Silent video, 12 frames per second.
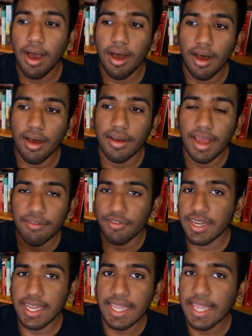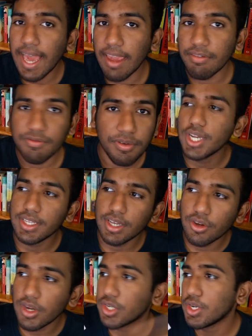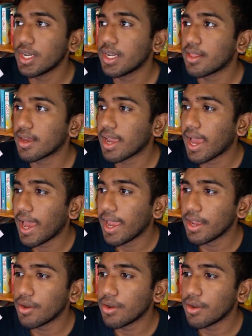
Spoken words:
her everyday life. She has a crush on another guy,